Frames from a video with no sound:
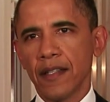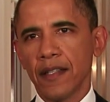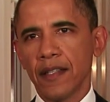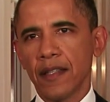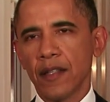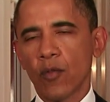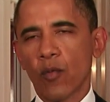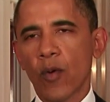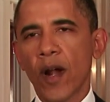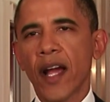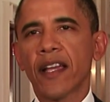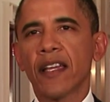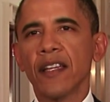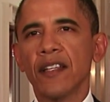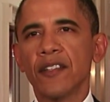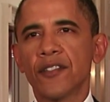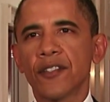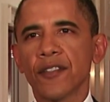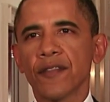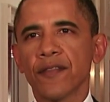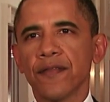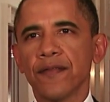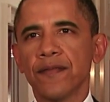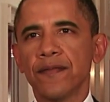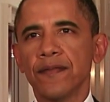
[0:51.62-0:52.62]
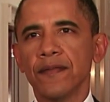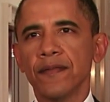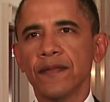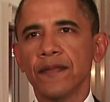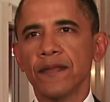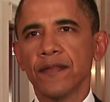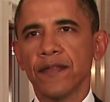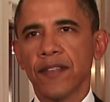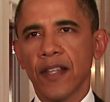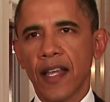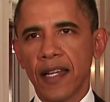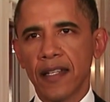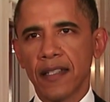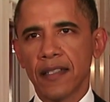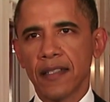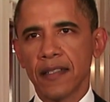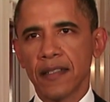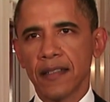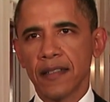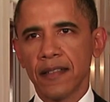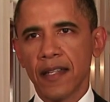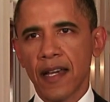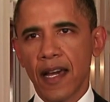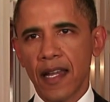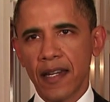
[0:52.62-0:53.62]
the wreckage of Flight
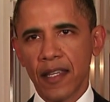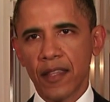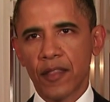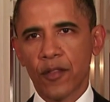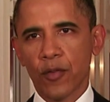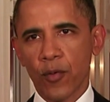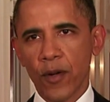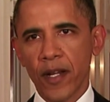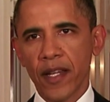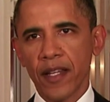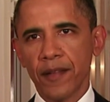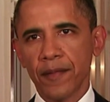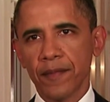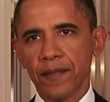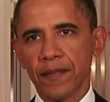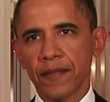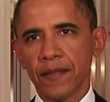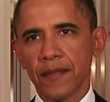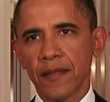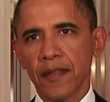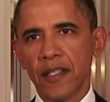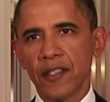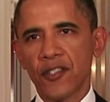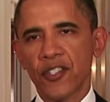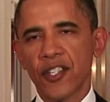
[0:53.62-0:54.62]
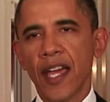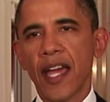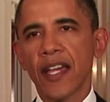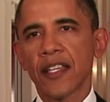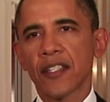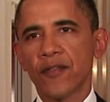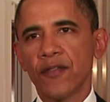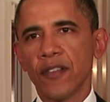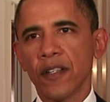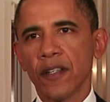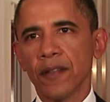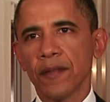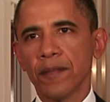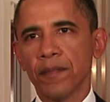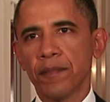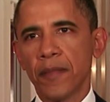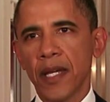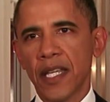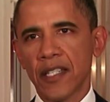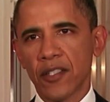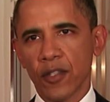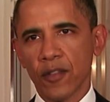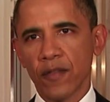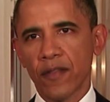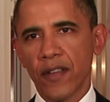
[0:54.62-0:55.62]
93 in Shanksville,
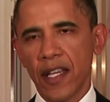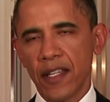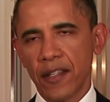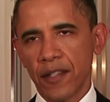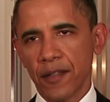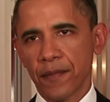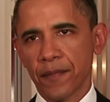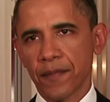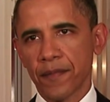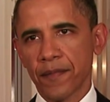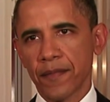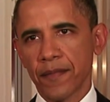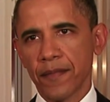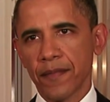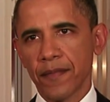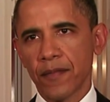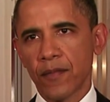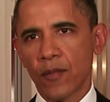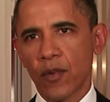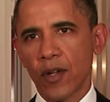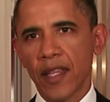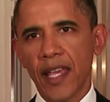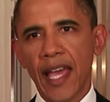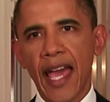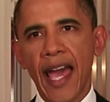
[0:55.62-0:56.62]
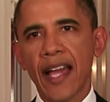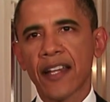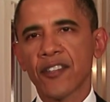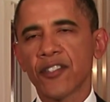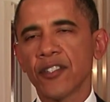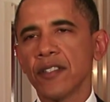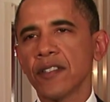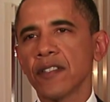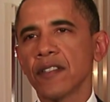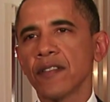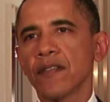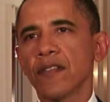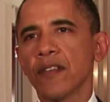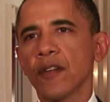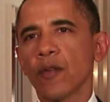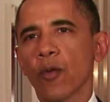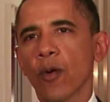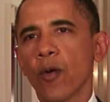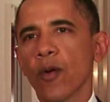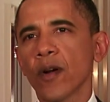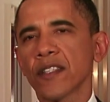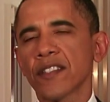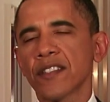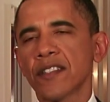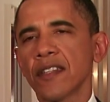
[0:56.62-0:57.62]
Pennsylvania, where the actions of
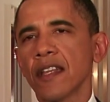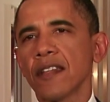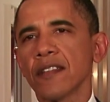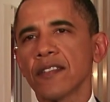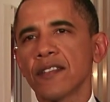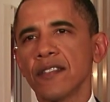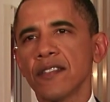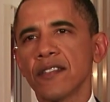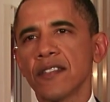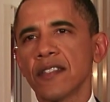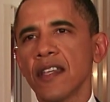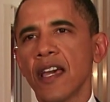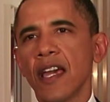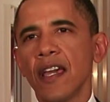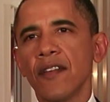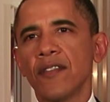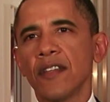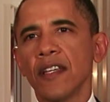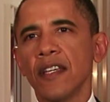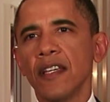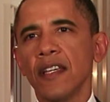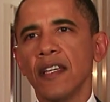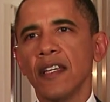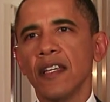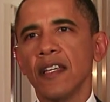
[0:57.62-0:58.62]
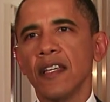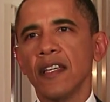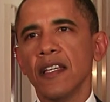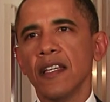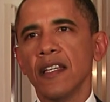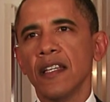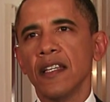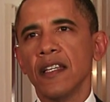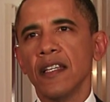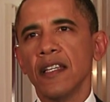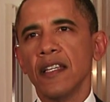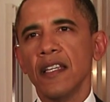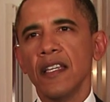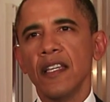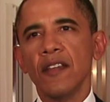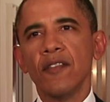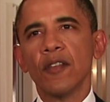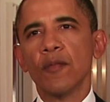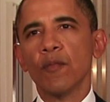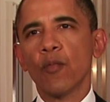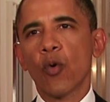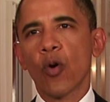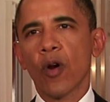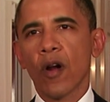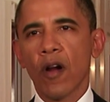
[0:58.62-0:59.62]
heroic citizens saved
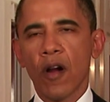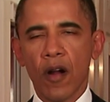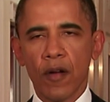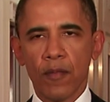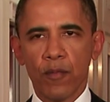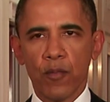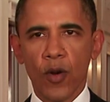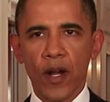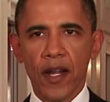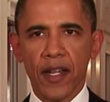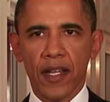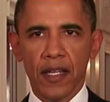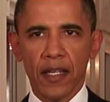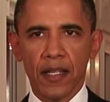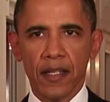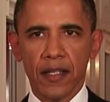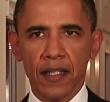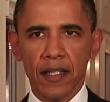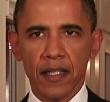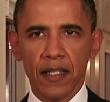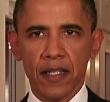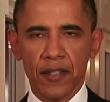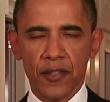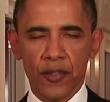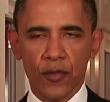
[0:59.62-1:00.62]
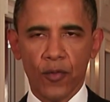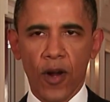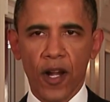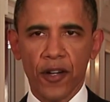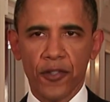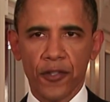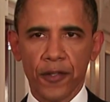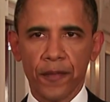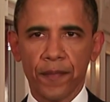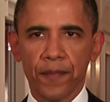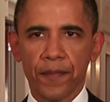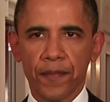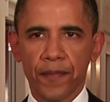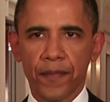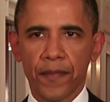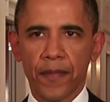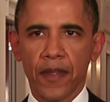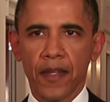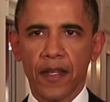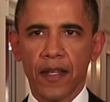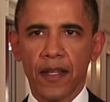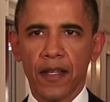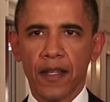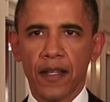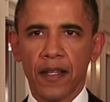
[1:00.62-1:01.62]
even more heartbreak and destruction.
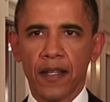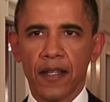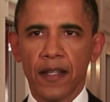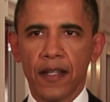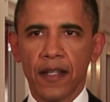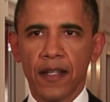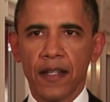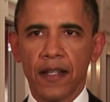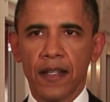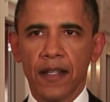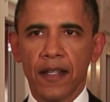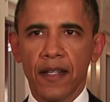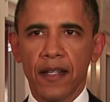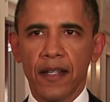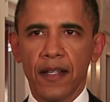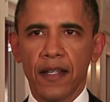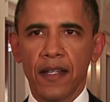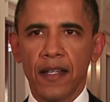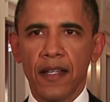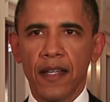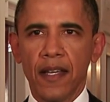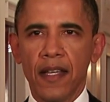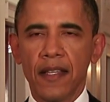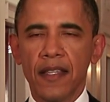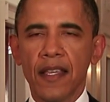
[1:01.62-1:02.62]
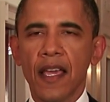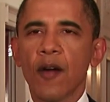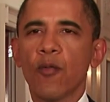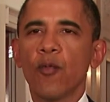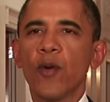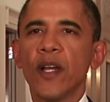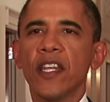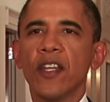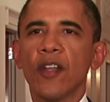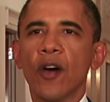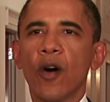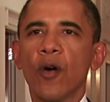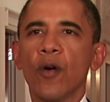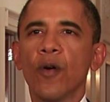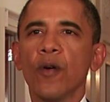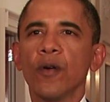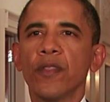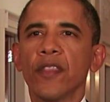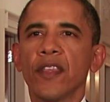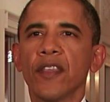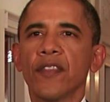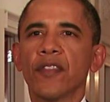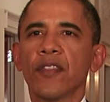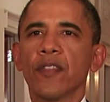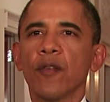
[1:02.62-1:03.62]
And yet we
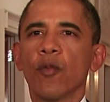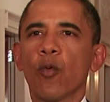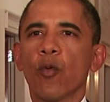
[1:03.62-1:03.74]
know that the